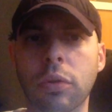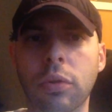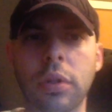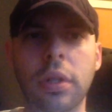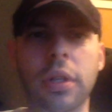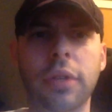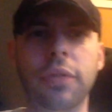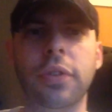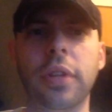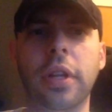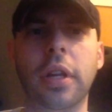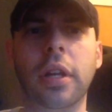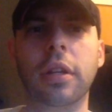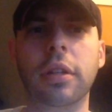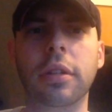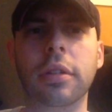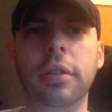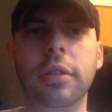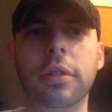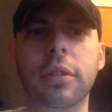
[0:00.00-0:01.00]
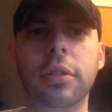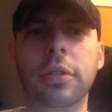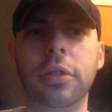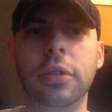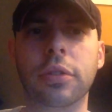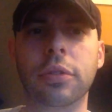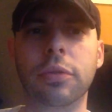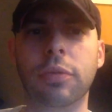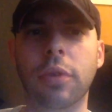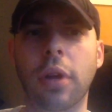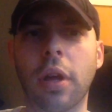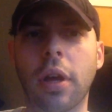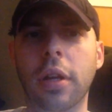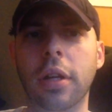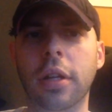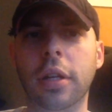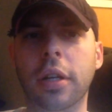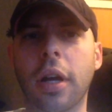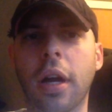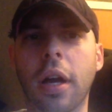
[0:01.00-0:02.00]
Good evening. This is
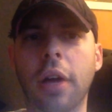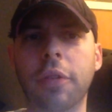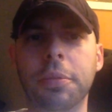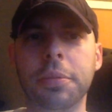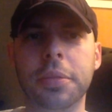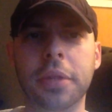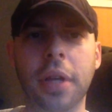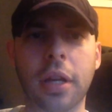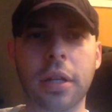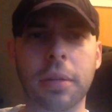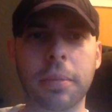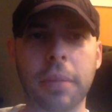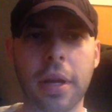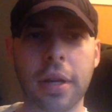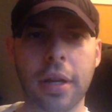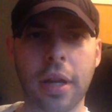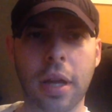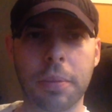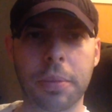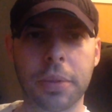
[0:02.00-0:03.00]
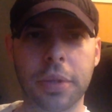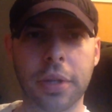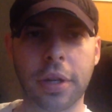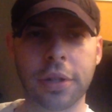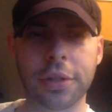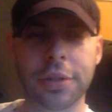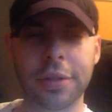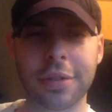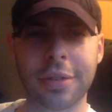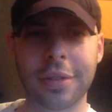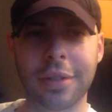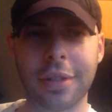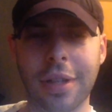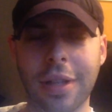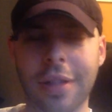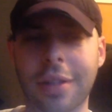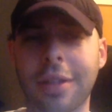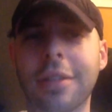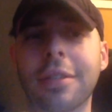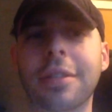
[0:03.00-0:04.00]
Ryan and Kyle from Time to Back Out Productions,
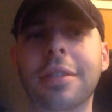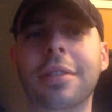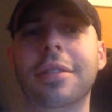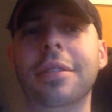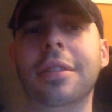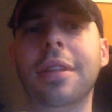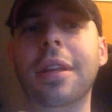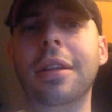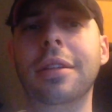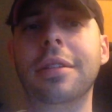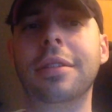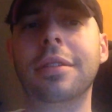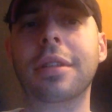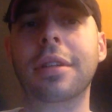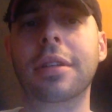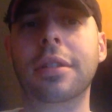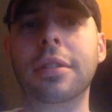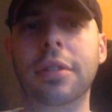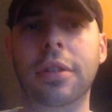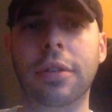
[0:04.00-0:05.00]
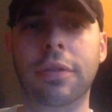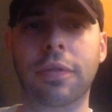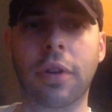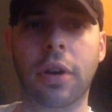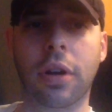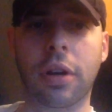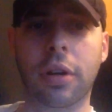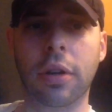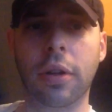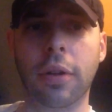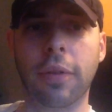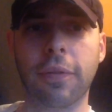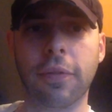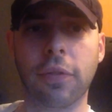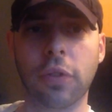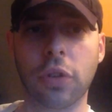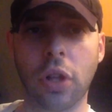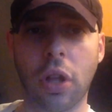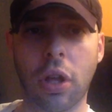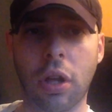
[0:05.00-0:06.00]
and this is day 6 of our
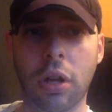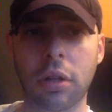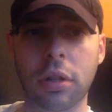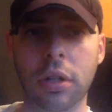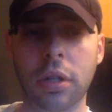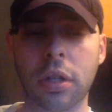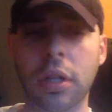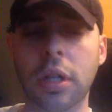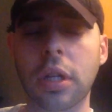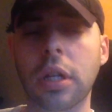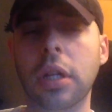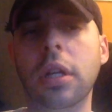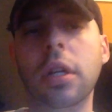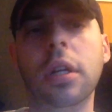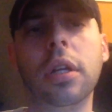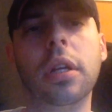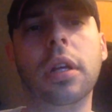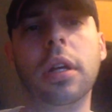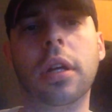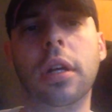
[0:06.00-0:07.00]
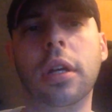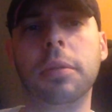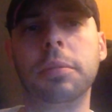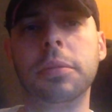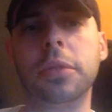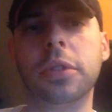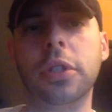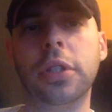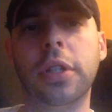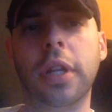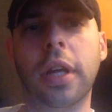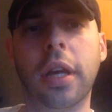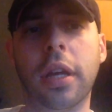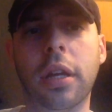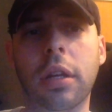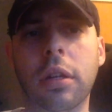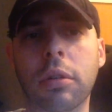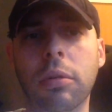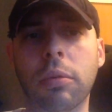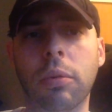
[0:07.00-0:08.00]
vlog.
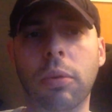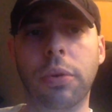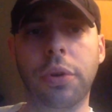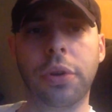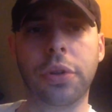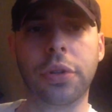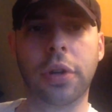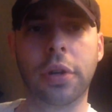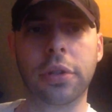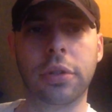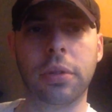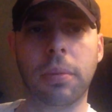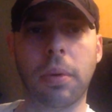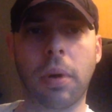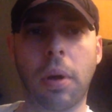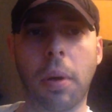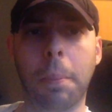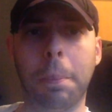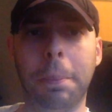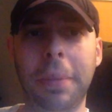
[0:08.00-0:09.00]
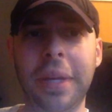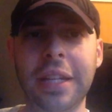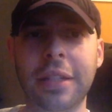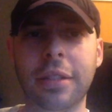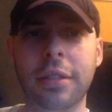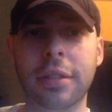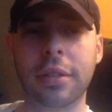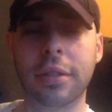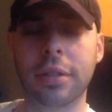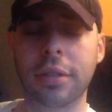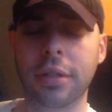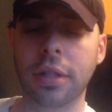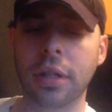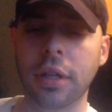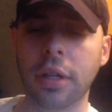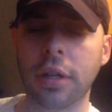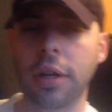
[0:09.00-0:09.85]
Today we want to talk to you about beats,